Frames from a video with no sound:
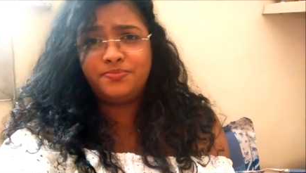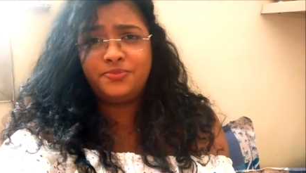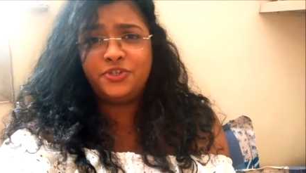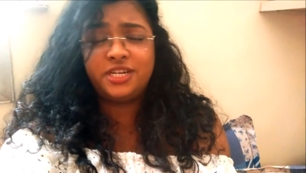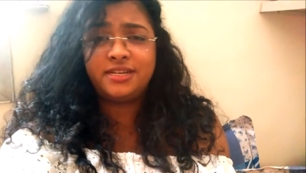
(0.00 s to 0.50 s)

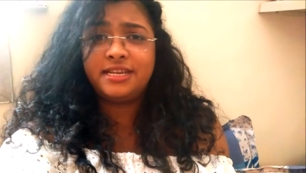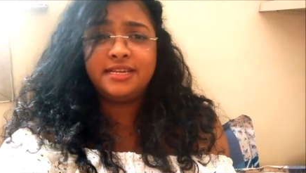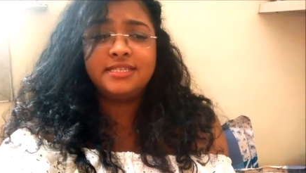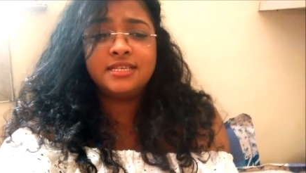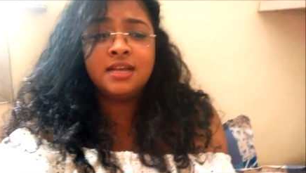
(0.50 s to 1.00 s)
shit
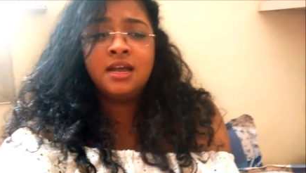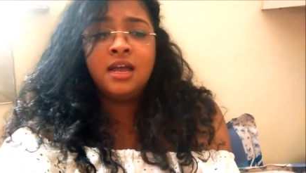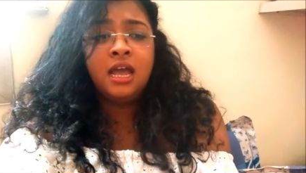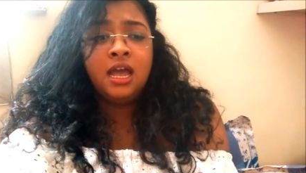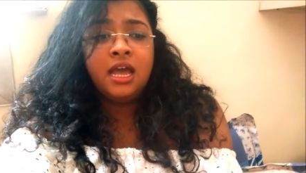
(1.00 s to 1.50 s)
is,
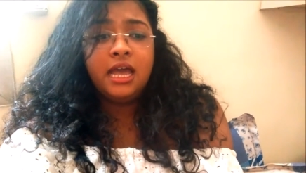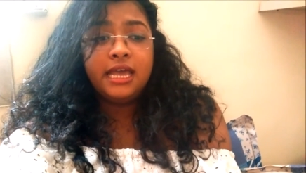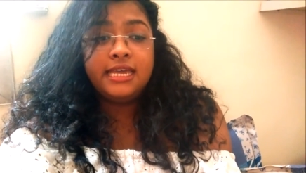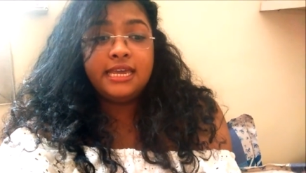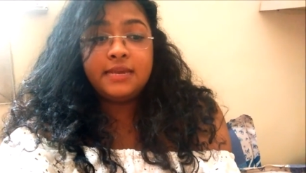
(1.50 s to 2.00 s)

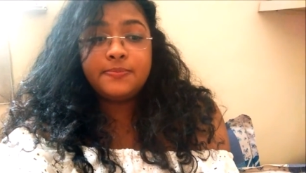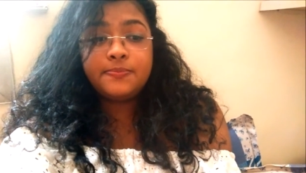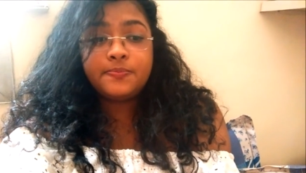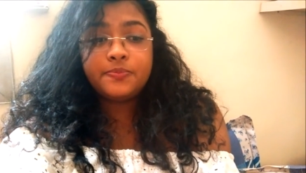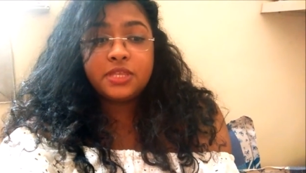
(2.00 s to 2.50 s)
he
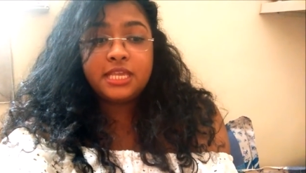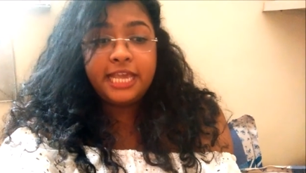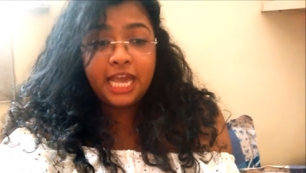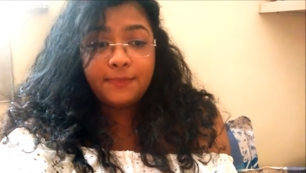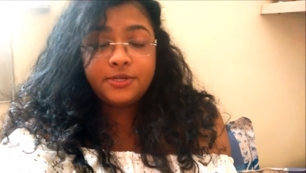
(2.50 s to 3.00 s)

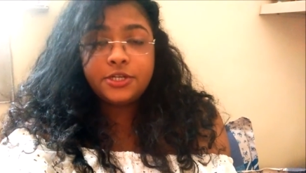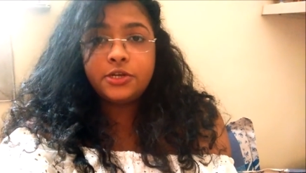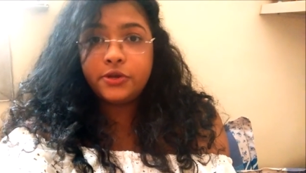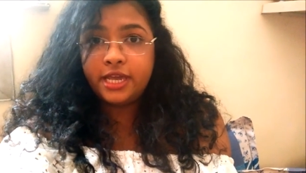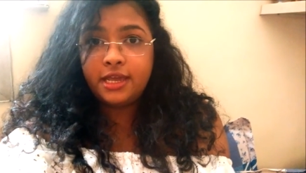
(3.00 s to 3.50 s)
kept
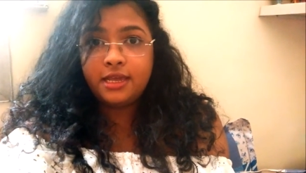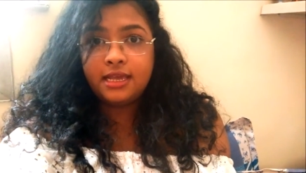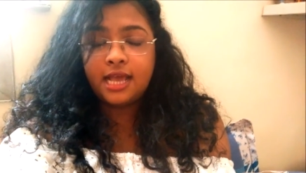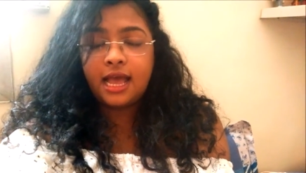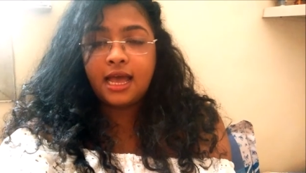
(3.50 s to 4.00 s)

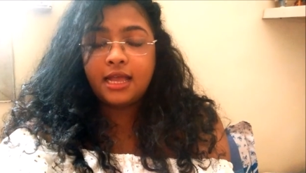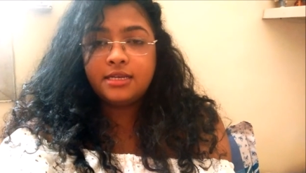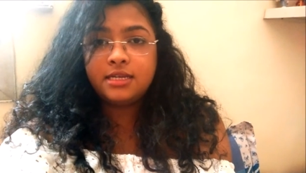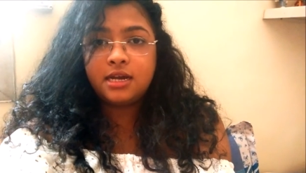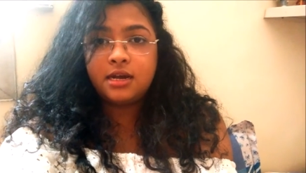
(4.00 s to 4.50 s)
looking.
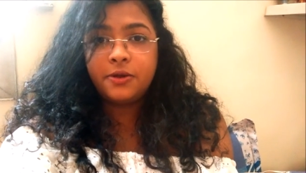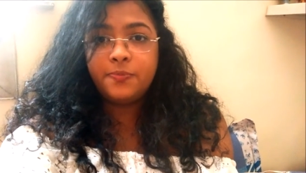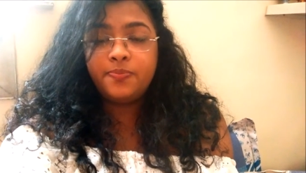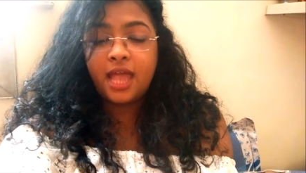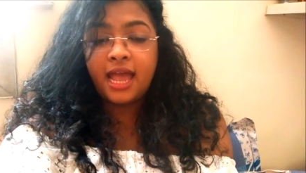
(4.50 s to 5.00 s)
And
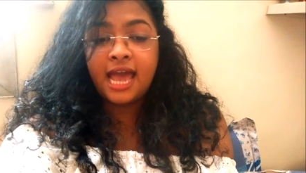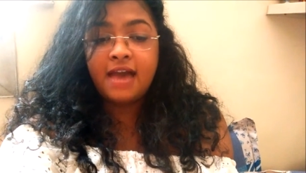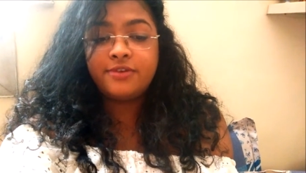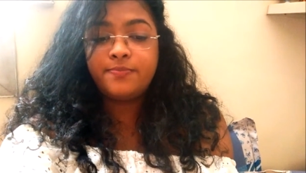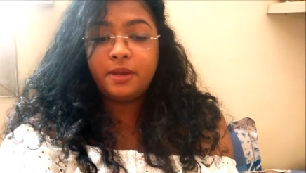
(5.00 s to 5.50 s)
I
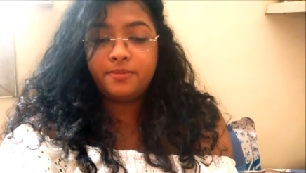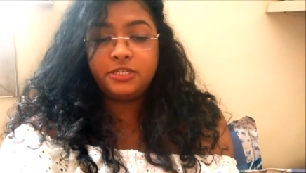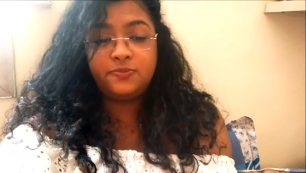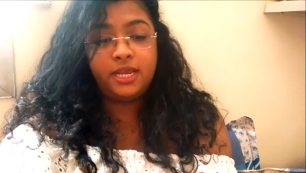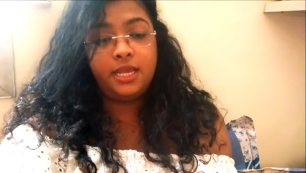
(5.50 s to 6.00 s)
have a pepper
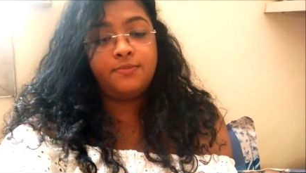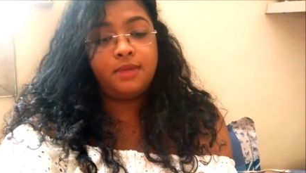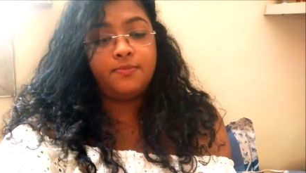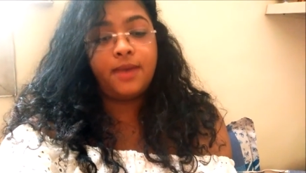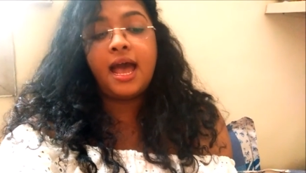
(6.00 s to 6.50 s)
spray in
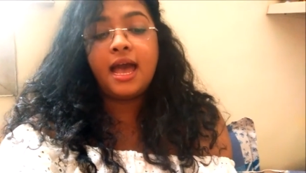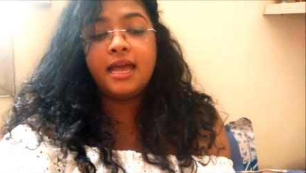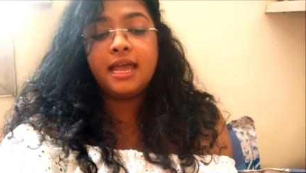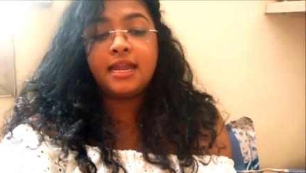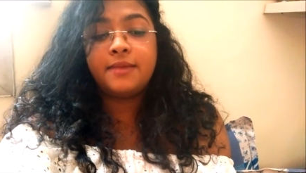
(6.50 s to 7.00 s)
my
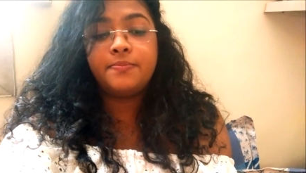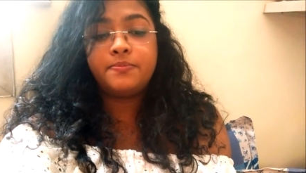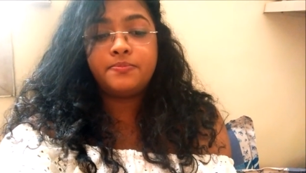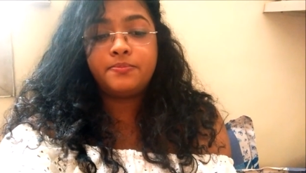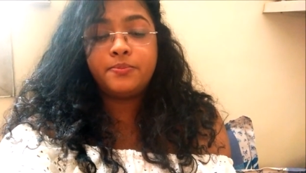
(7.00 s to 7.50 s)
bag and I
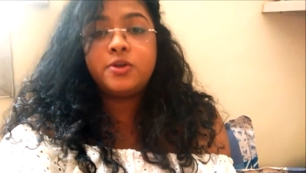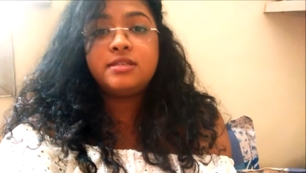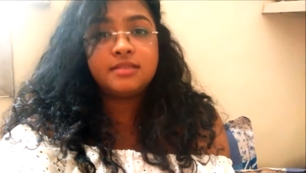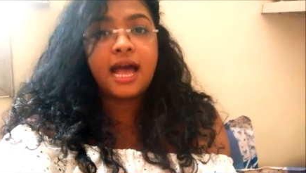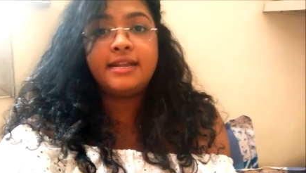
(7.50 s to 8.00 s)

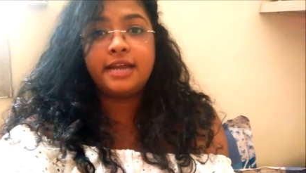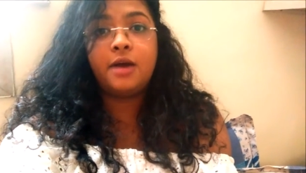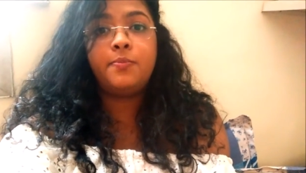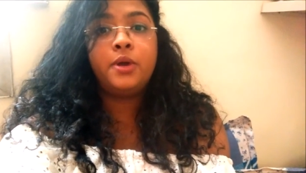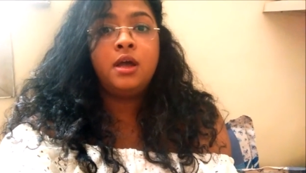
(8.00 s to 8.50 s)
pulled that
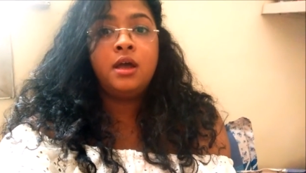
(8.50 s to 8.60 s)
up.